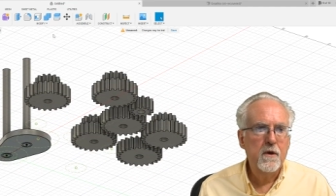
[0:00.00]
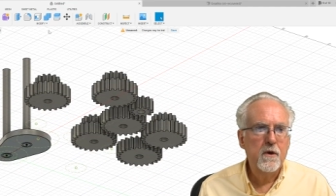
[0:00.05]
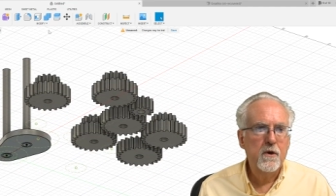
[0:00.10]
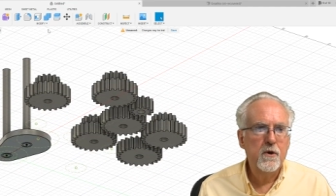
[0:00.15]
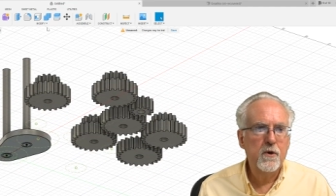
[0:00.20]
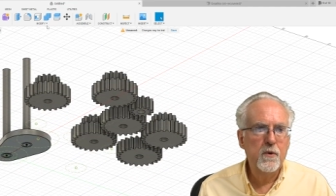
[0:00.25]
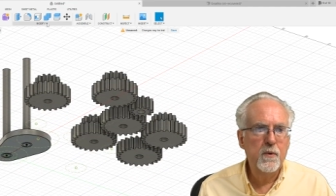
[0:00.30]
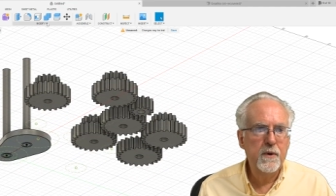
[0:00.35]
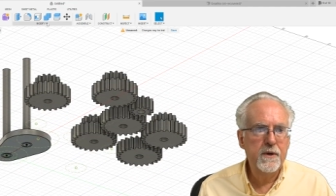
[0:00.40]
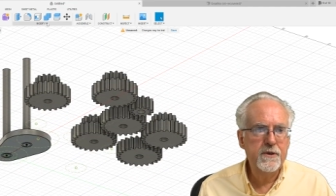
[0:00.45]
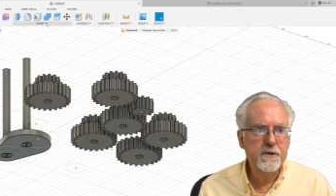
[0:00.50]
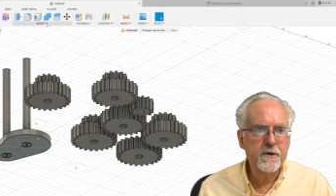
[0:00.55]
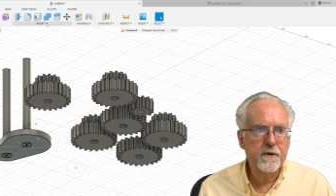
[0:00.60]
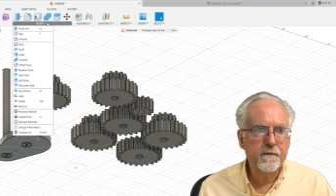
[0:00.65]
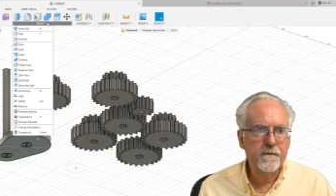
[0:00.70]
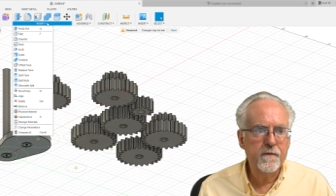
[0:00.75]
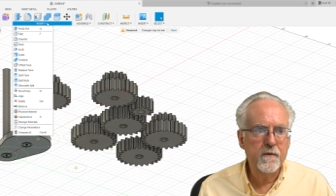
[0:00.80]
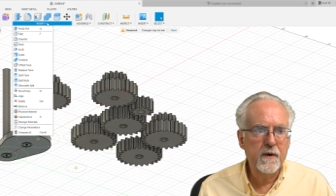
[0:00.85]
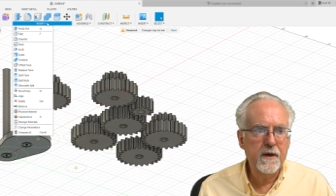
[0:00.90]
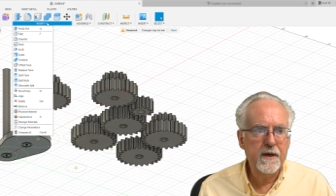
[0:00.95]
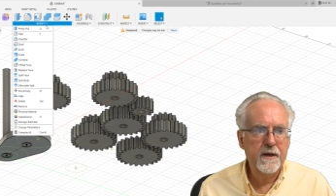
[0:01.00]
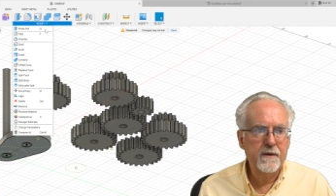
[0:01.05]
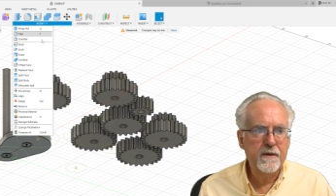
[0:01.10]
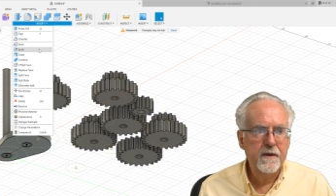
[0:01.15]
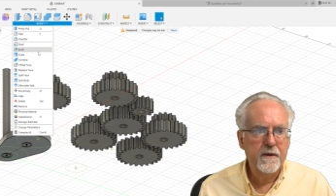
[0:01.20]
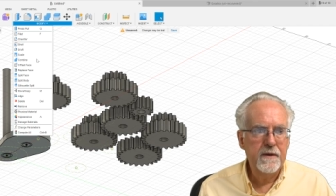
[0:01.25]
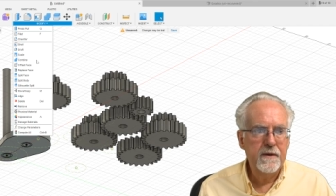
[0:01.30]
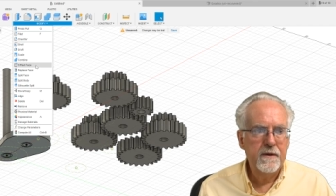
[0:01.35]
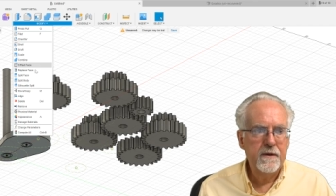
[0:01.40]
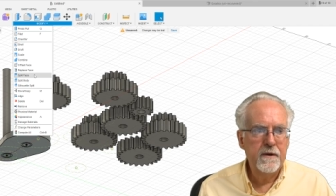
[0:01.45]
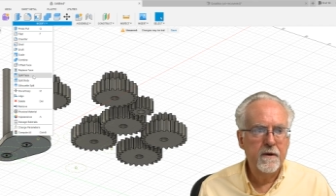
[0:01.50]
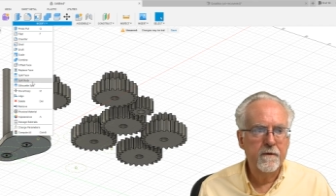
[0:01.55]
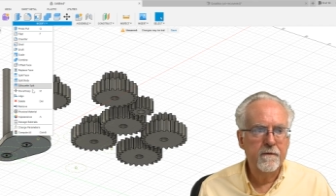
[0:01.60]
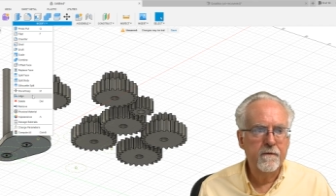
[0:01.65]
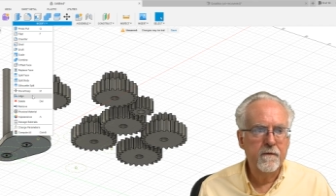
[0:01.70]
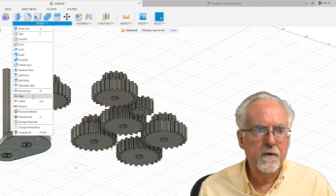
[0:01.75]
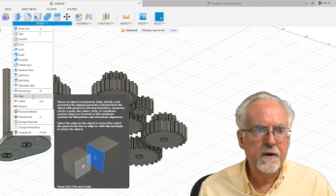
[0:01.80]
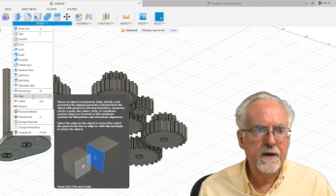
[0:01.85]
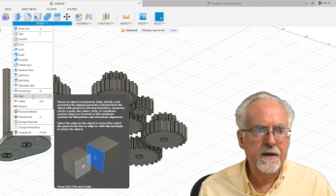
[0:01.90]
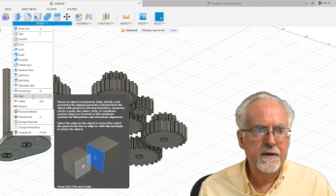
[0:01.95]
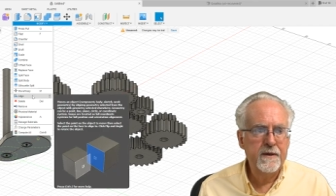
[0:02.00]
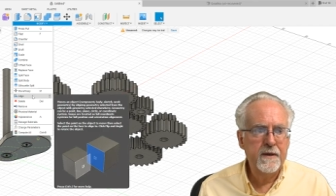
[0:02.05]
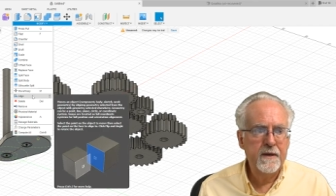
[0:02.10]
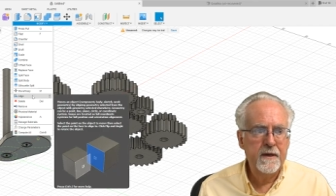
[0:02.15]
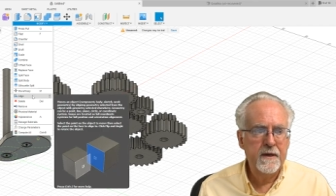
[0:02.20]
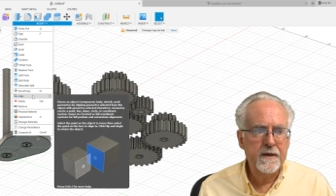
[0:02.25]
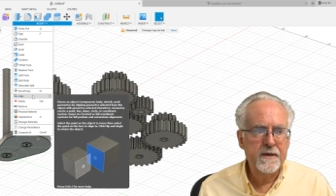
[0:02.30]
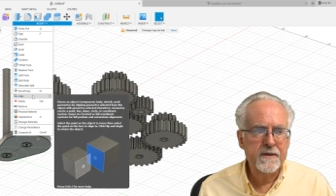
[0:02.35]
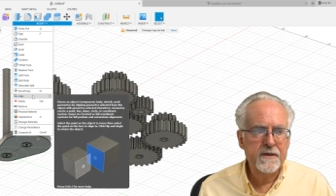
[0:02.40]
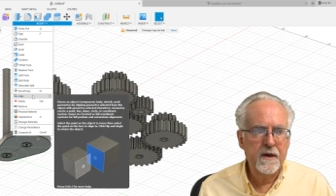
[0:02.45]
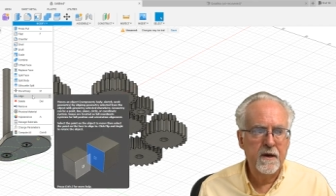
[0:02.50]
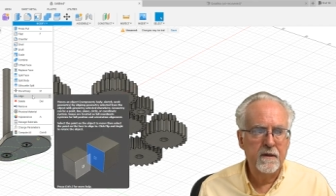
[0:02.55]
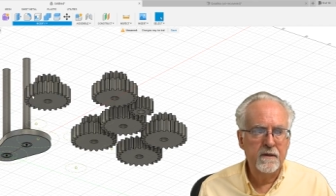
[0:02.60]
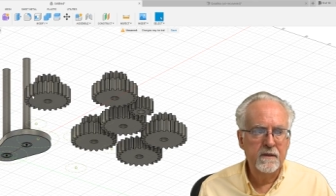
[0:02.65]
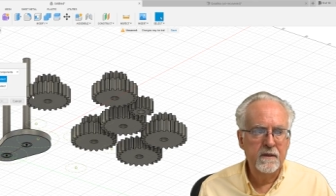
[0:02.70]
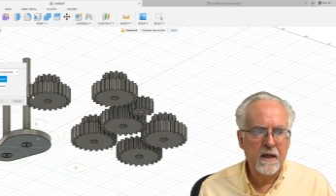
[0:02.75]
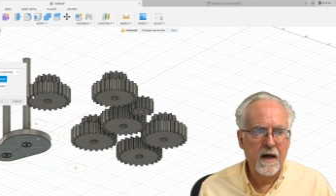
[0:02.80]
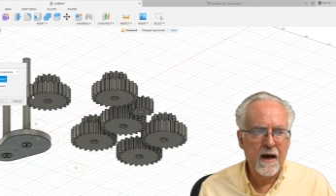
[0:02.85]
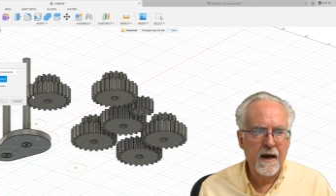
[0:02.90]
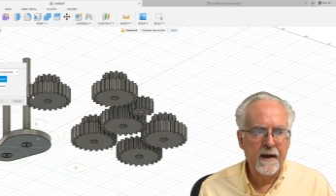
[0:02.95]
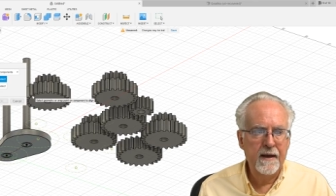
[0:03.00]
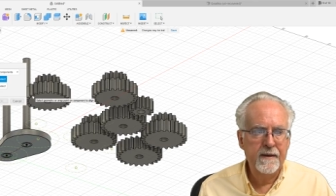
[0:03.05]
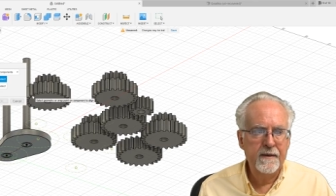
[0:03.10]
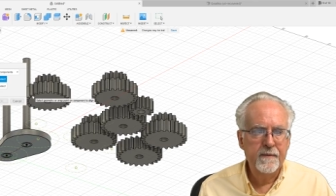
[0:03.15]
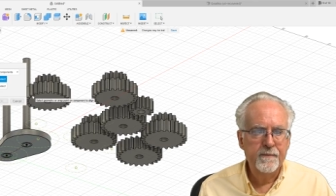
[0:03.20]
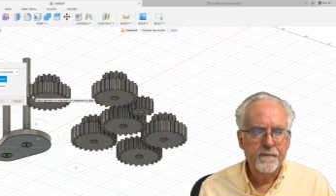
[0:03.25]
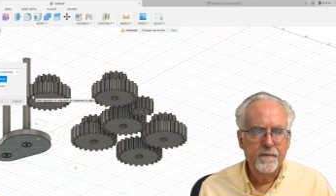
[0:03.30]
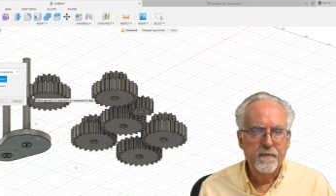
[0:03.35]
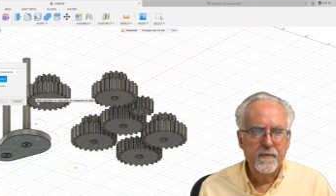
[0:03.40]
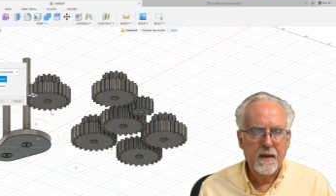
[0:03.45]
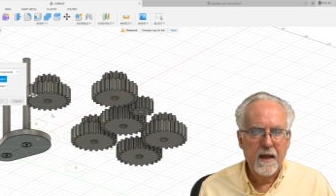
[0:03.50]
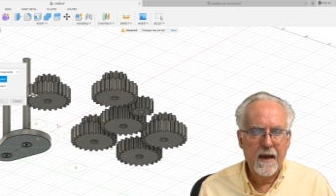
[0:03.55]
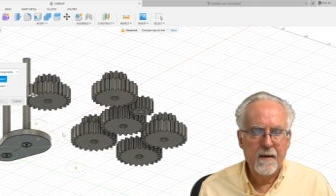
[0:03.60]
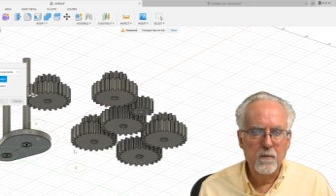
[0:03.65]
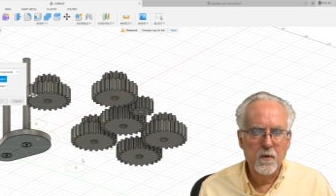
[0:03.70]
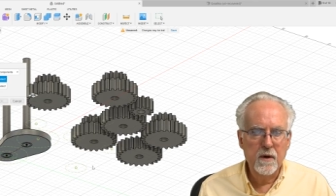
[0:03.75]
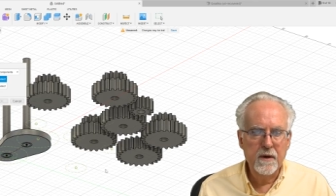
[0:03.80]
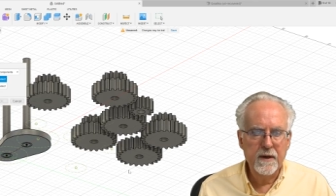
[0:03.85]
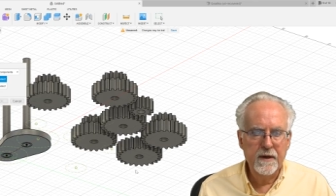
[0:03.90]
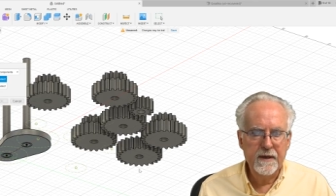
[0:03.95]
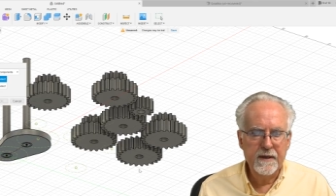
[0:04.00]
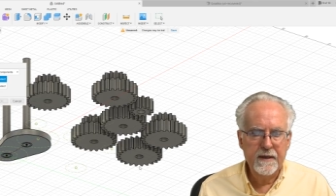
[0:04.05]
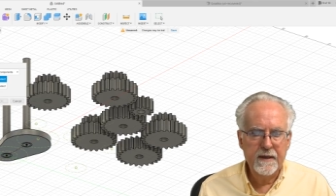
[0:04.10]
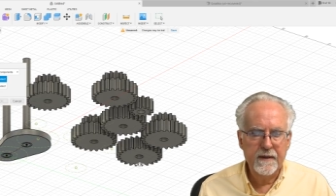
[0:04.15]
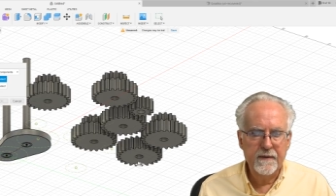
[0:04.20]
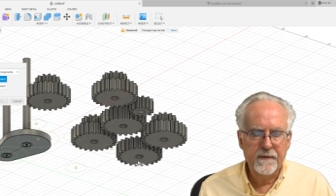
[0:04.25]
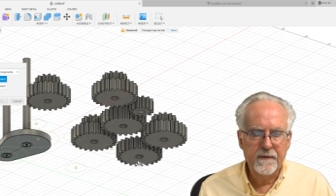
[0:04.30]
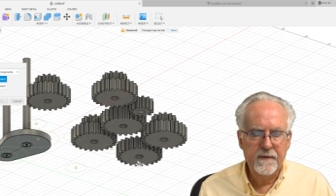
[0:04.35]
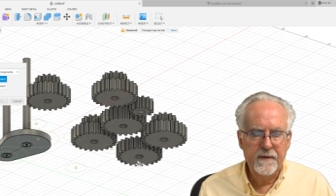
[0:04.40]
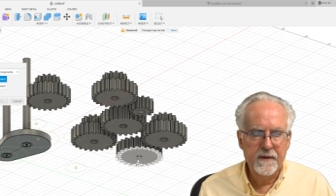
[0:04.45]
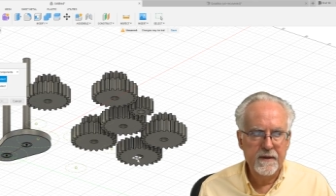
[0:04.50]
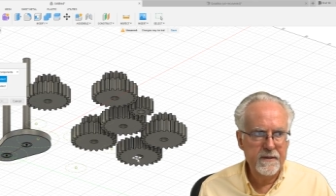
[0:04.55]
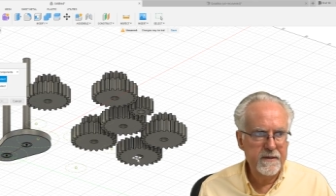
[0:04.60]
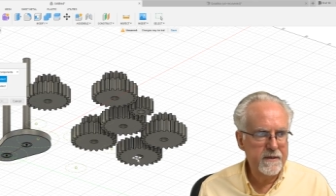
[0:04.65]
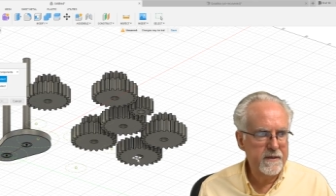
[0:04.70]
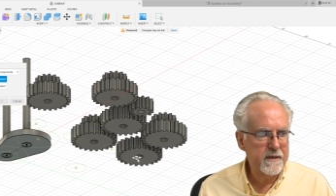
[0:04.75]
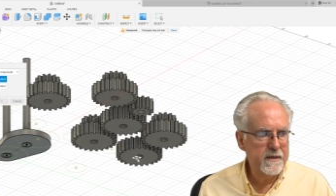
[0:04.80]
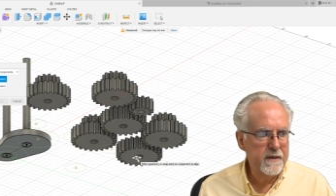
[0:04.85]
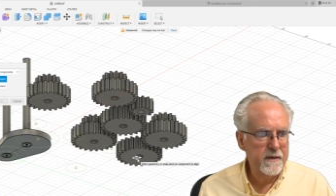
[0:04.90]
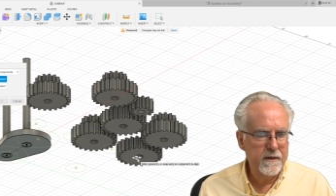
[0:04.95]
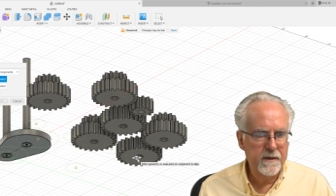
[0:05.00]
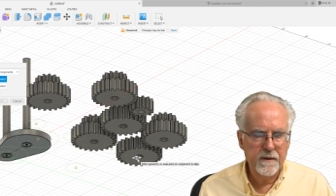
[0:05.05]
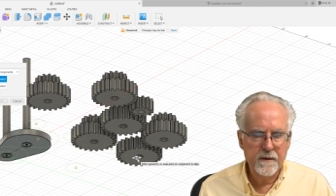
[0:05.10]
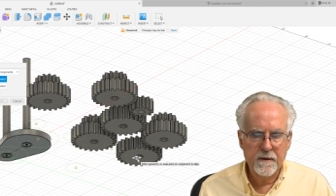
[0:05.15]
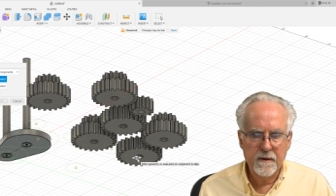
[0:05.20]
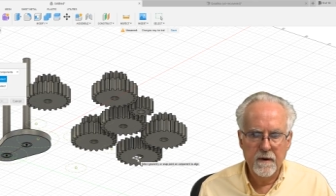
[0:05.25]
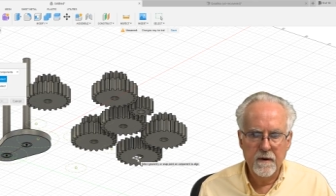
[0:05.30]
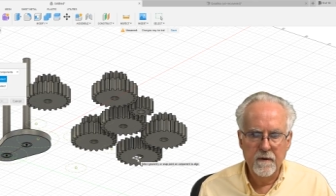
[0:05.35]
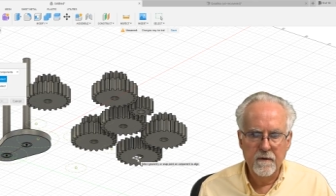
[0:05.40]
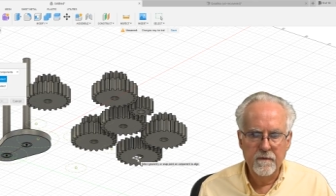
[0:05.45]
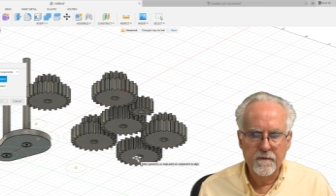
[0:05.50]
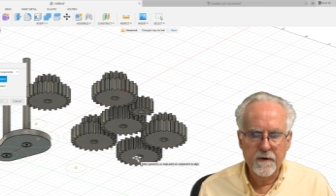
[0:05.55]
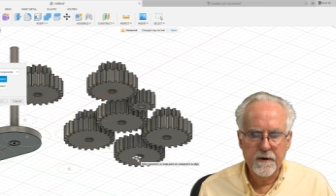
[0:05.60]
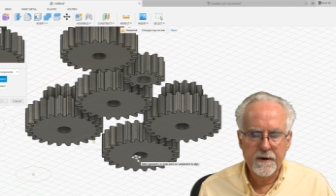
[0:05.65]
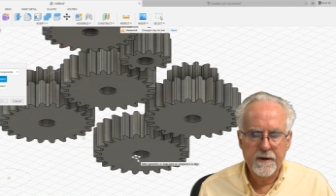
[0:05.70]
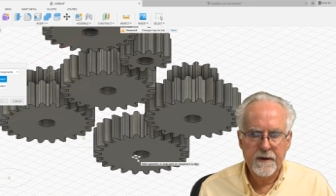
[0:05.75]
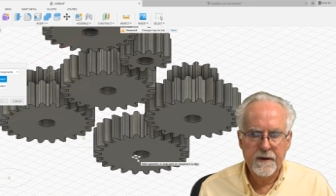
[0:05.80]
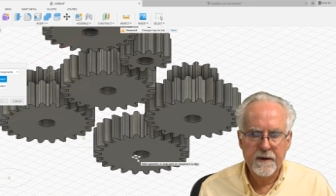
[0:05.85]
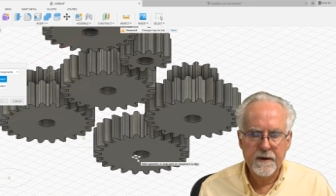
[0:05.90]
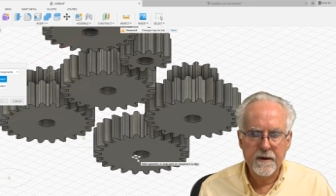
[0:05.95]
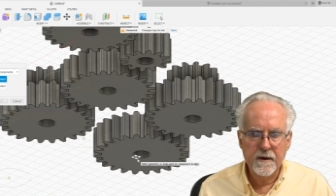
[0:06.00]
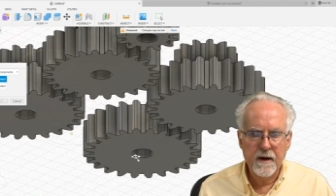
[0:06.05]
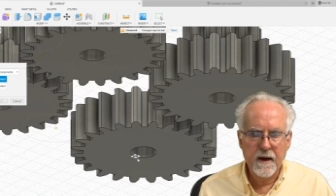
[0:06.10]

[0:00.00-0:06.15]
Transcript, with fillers: Who is your friend? Your friend is align and we're going to get this gear over here.